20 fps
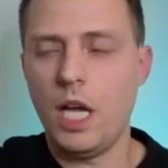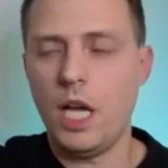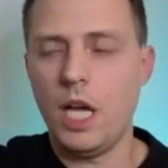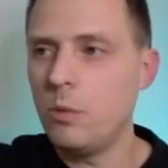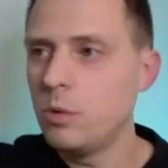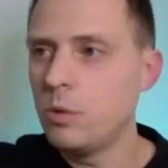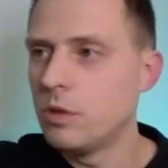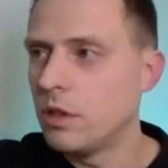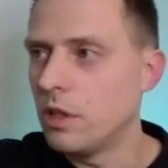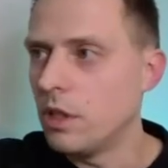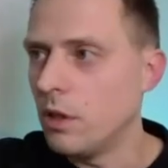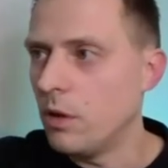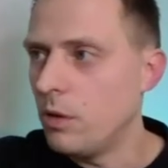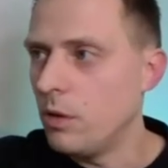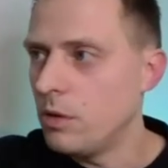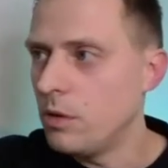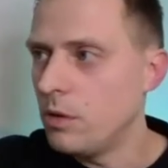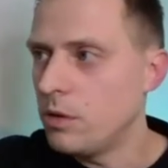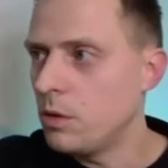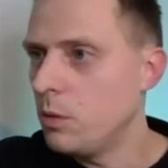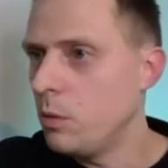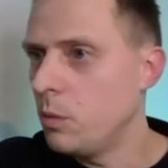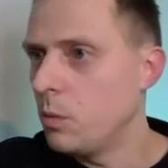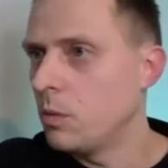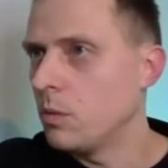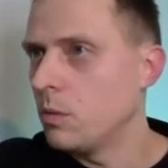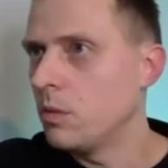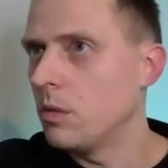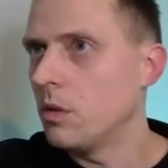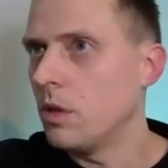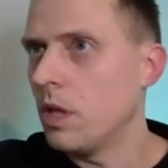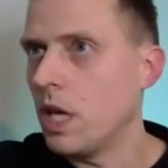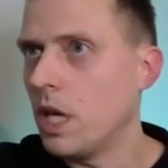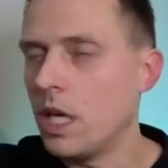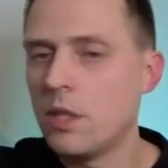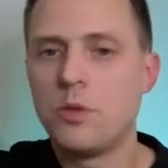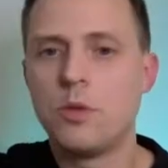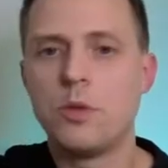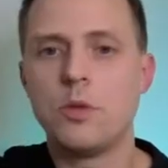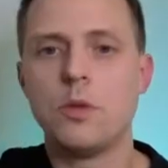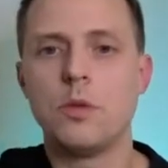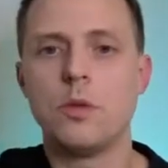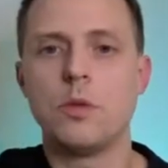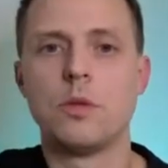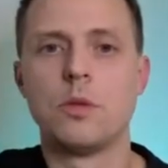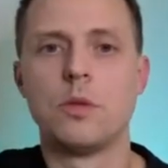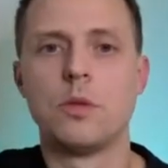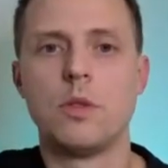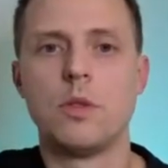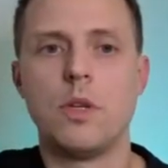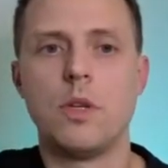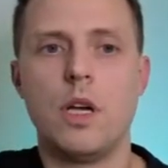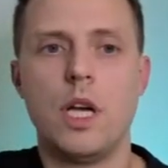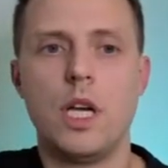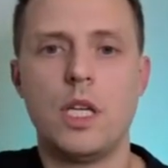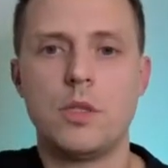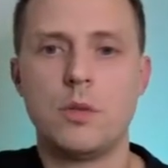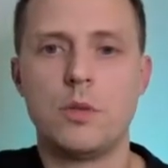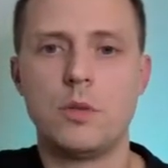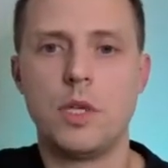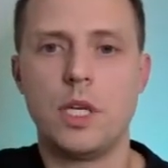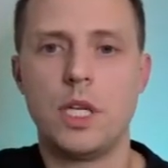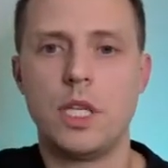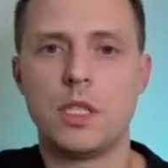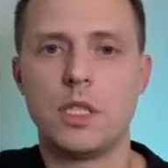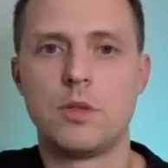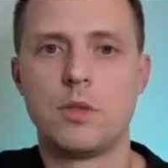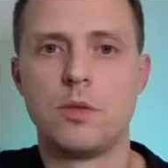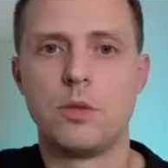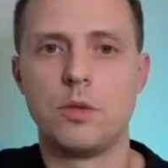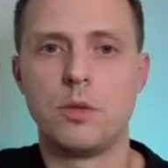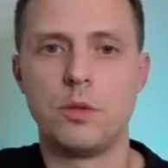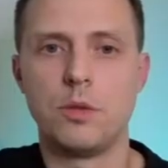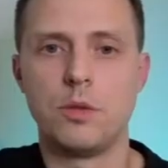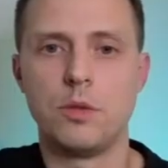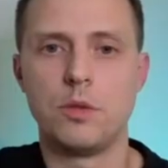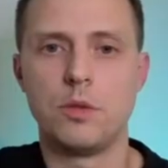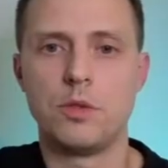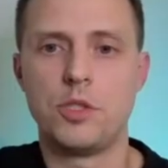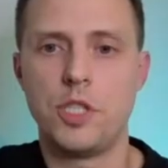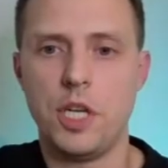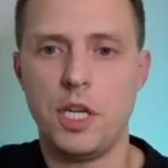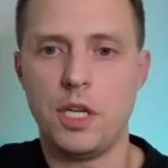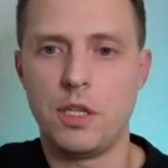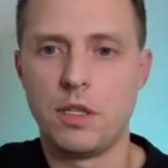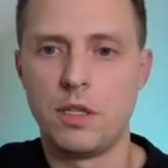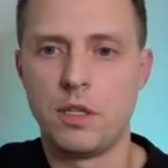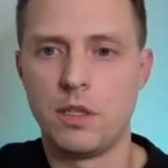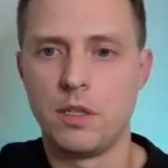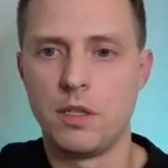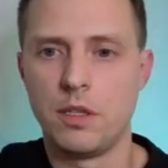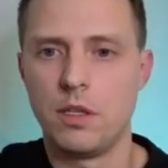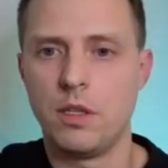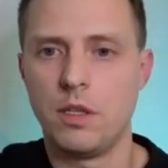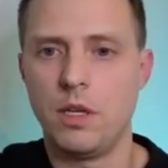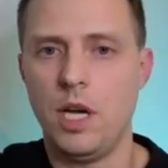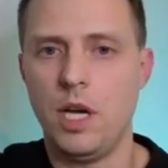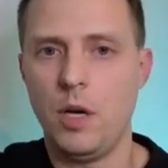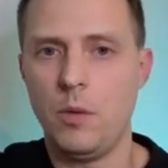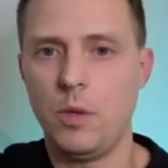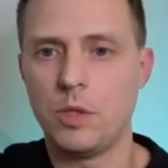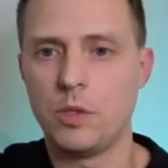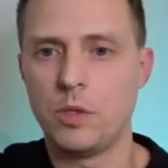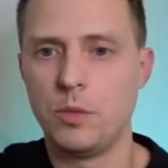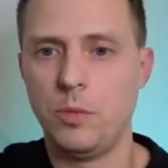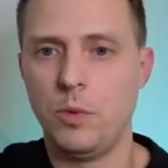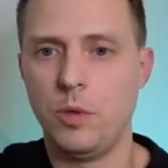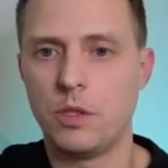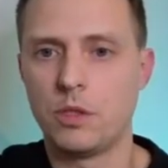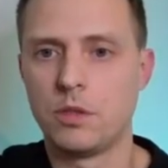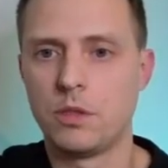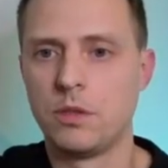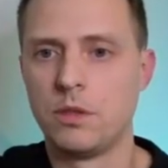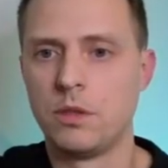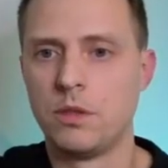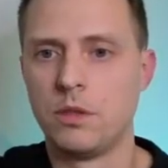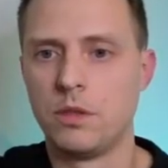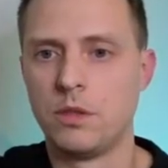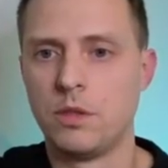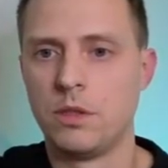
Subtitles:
I would also like to ask you guys to check our support